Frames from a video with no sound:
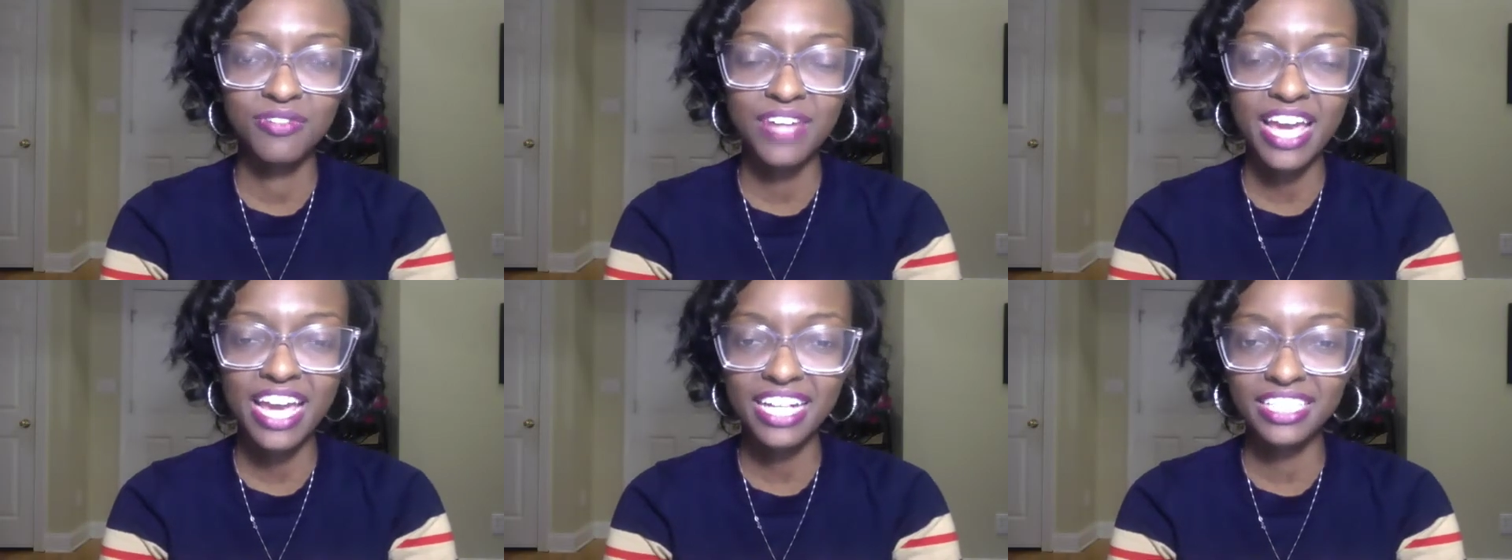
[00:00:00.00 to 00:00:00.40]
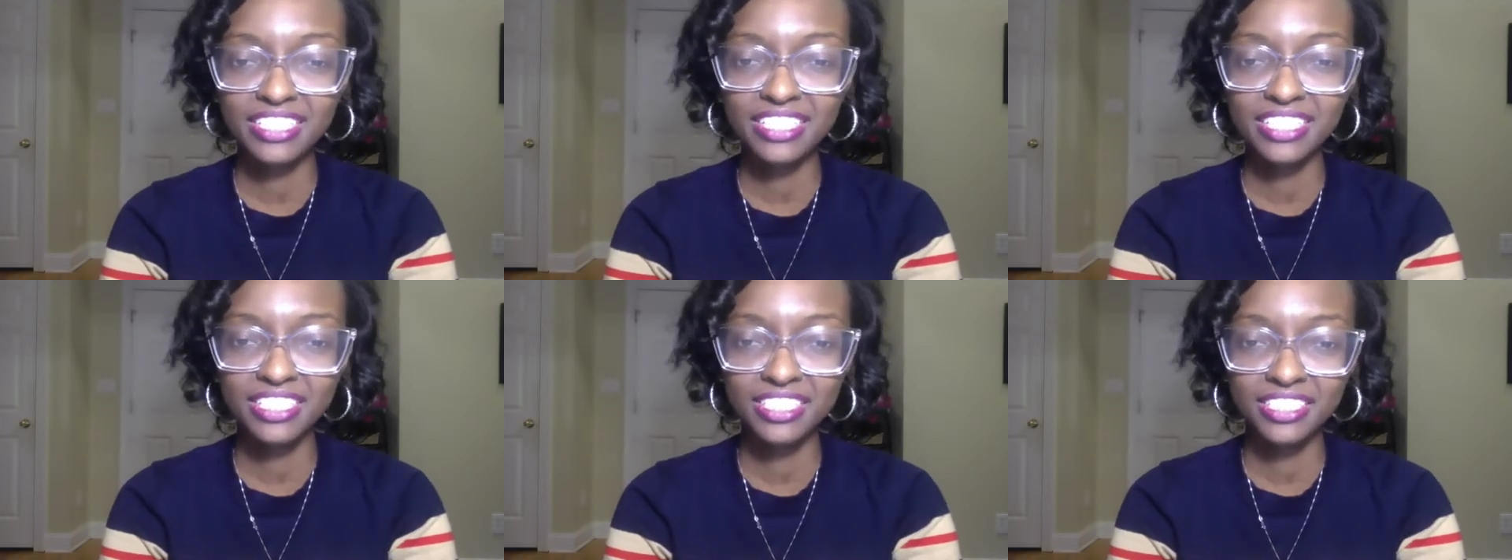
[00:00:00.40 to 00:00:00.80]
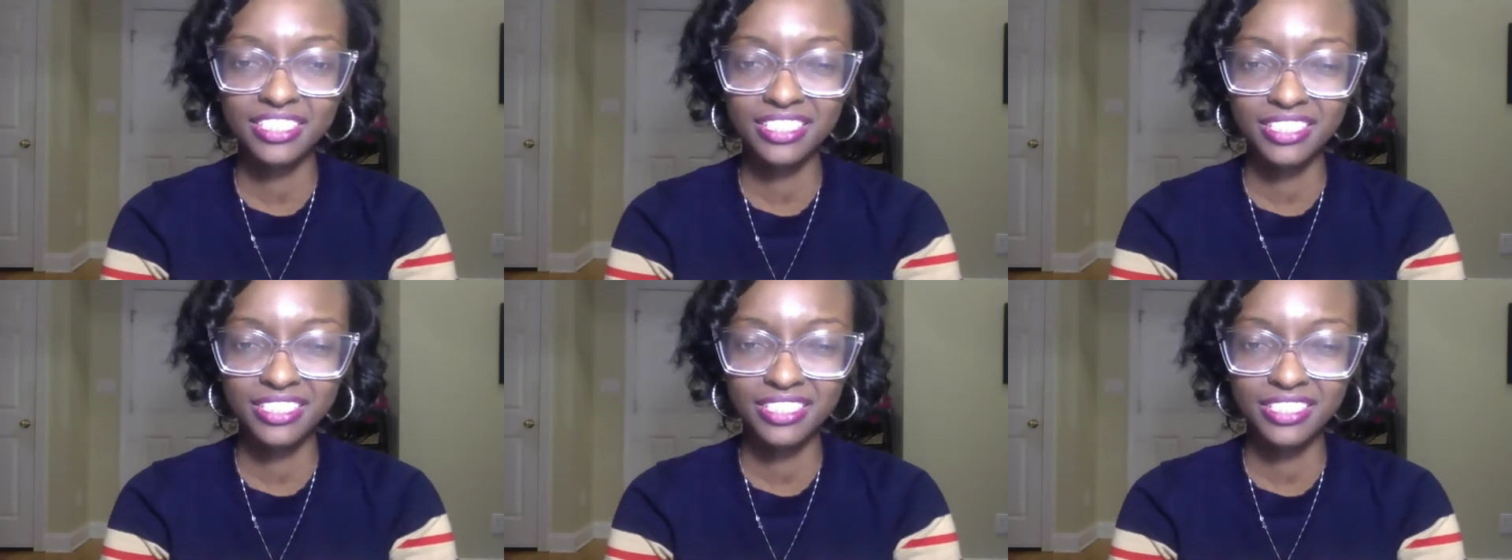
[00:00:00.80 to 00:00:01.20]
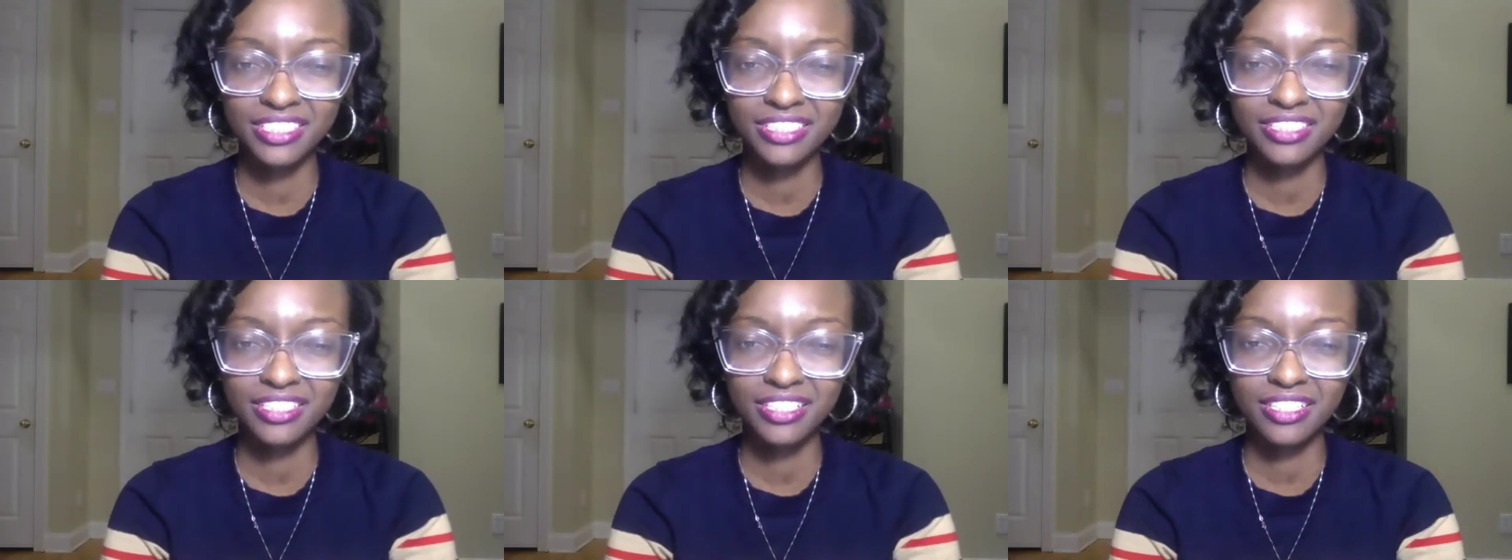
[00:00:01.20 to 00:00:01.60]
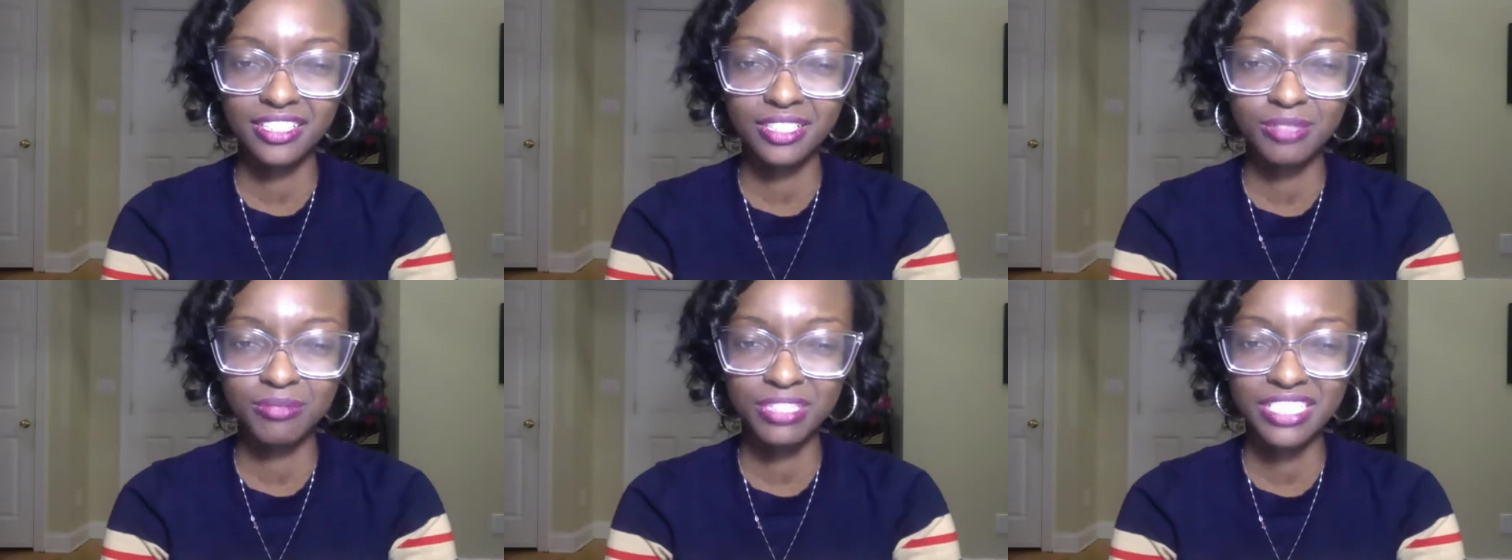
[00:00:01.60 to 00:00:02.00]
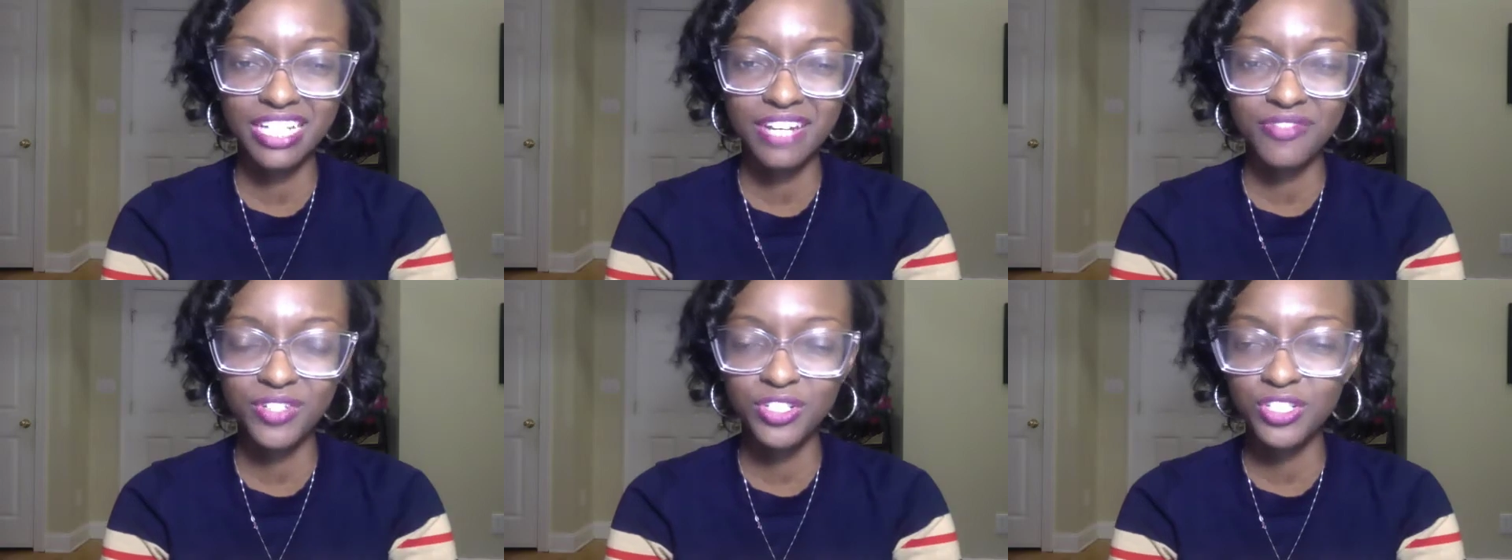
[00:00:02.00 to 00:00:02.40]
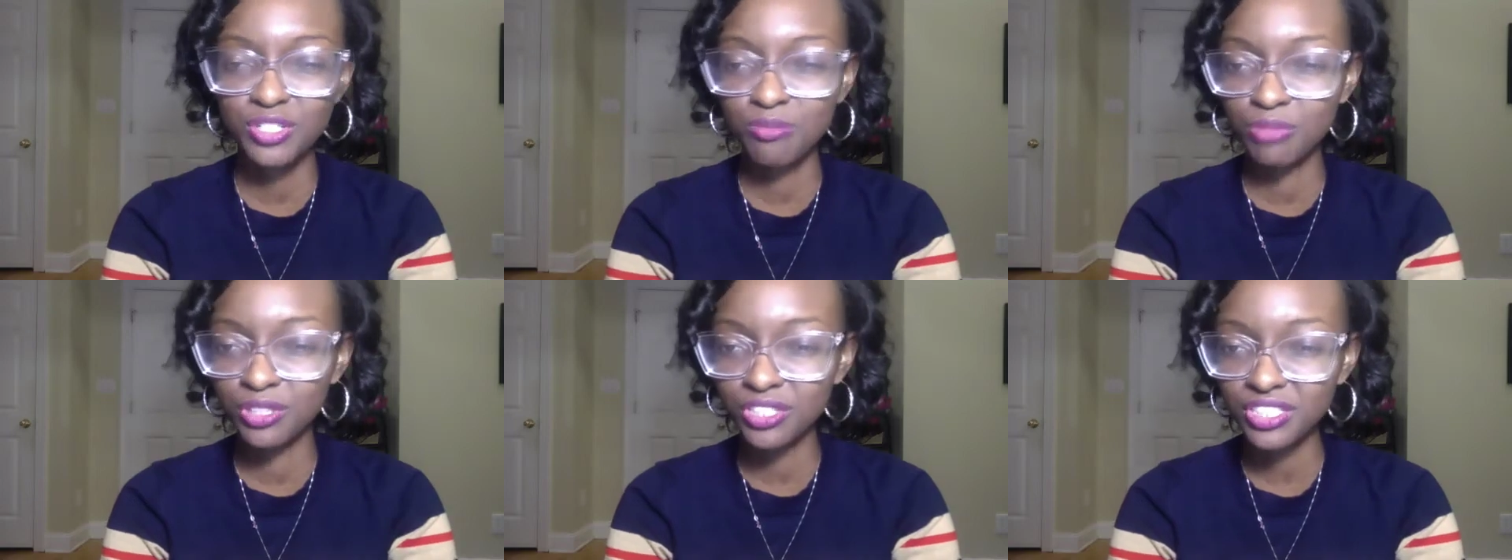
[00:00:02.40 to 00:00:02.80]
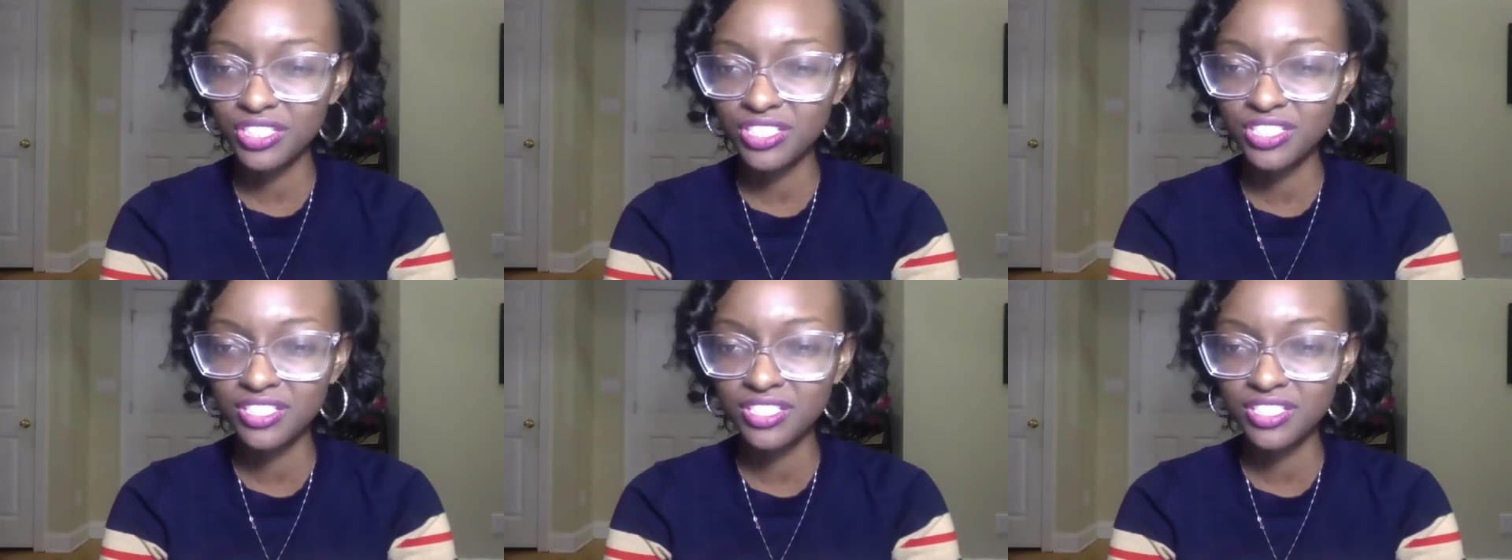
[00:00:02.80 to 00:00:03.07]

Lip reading: access to good and diverse books,